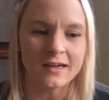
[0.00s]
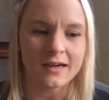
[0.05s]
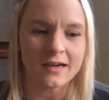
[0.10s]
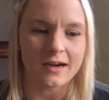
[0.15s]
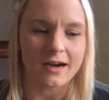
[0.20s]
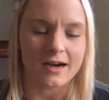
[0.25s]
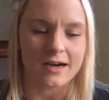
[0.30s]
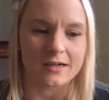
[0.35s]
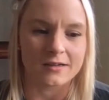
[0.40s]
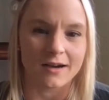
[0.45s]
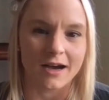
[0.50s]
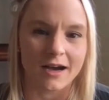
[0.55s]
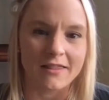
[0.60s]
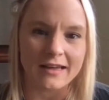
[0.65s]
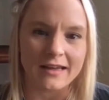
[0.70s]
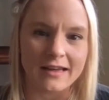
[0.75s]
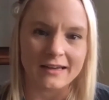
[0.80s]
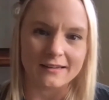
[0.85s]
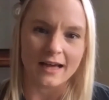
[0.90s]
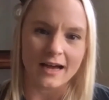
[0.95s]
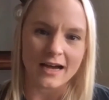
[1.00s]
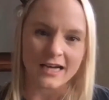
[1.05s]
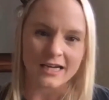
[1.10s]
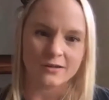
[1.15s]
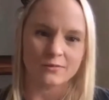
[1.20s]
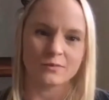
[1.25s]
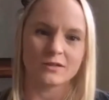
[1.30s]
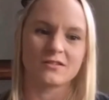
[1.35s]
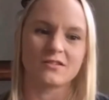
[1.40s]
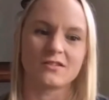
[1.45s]
And that
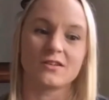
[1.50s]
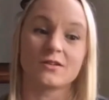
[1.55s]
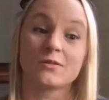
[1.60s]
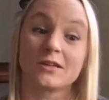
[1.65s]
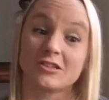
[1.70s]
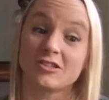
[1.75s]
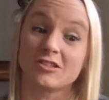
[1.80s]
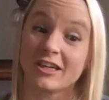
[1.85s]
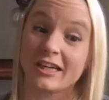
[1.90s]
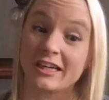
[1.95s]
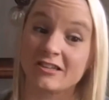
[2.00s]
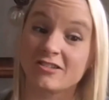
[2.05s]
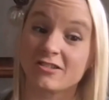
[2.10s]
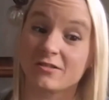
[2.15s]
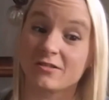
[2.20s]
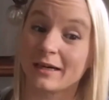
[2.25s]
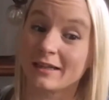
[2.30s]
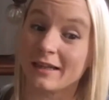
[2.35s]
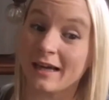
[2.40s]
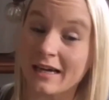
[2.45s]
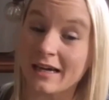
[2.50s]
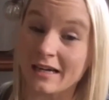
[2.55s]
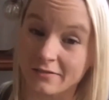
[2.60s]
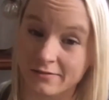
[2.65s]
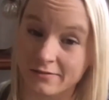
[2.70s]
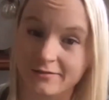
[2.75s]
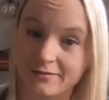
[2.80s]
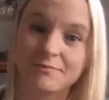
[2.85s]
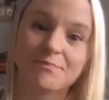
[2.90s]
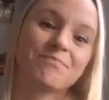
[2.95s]
line was, yoga changed my
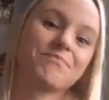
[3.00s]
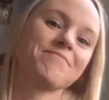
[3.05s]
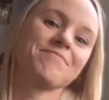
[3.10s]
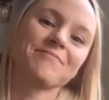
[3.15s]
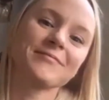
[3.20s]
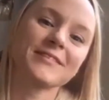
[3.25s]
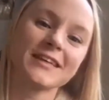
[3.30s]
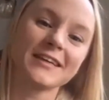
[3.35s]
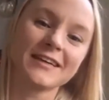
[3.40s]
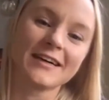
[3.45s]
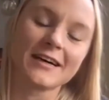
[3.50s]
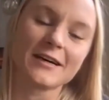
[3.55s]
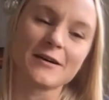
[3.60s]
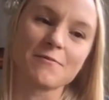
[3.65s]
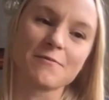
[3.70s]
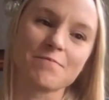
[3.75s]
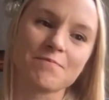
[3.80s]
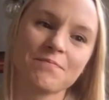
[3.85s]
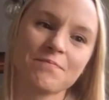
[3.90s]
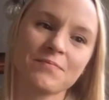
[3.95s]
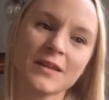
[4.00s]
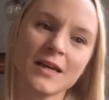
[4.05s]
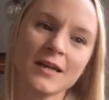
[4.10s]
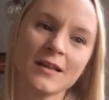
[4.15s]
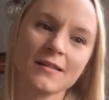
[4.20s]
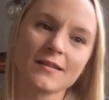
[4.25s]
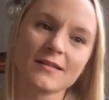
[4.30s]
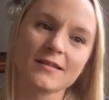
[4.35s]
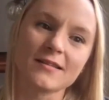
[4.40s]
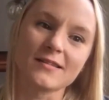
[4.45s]
life.
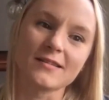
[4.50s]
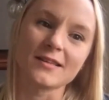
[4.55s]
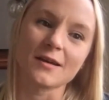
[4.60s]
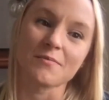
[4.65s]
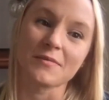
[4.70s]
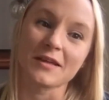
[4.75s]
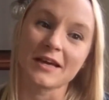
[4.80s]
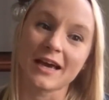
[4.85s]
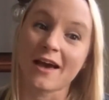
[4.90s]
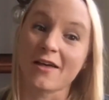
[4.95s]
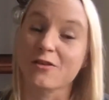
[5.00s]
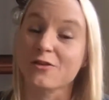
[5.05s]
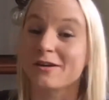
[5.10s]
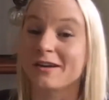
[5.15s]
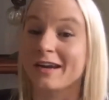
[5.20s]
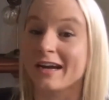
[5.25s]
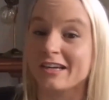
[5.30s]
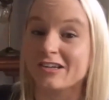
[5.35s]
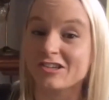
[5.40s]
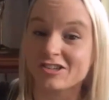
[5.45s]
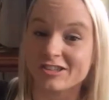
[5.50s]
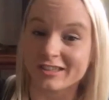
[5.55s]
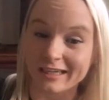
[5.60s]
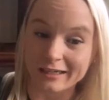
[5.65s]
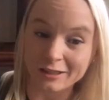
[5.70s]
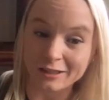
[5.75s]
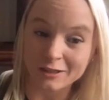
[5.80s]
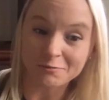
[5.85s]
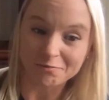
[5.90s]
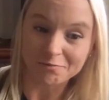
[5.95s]
This is something Heather and I
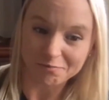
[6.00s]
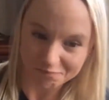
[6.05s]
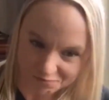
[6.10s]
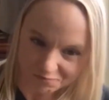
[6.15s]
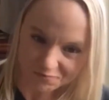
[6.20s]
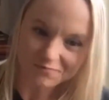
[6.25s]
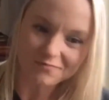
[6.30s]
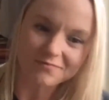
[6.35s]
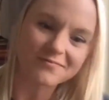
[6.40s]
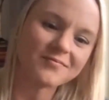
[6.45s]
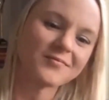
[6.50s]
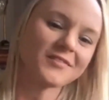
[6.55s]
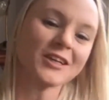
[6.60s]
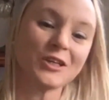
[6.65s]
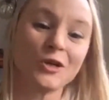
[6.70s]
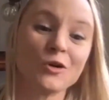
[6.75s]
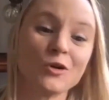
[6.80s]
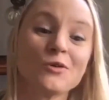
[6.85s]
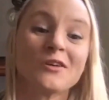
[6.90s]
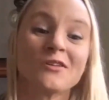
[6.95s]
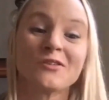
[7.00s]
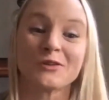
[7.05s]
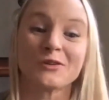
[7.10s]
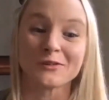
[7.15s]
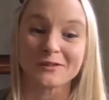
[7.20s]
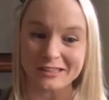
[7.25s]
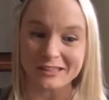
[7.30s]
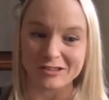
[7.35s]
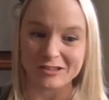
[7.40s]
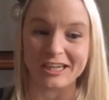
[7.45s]
share. Yoga
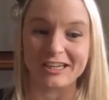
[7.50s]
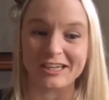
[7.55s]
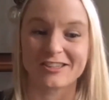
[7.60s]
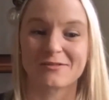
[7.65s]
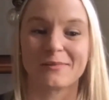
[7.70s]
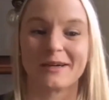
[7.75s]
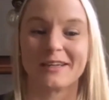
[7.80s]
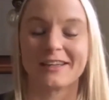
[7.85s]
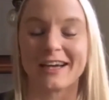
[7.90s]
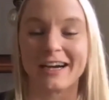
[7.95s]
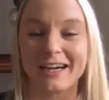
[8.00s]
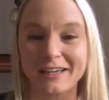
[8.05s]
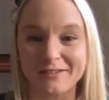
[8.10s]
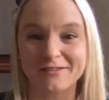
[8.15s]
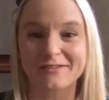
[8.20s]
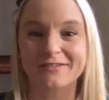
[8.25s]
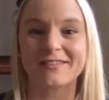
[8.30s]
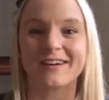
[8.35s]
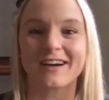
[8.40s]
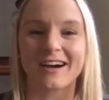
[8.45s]
certainly changed my life.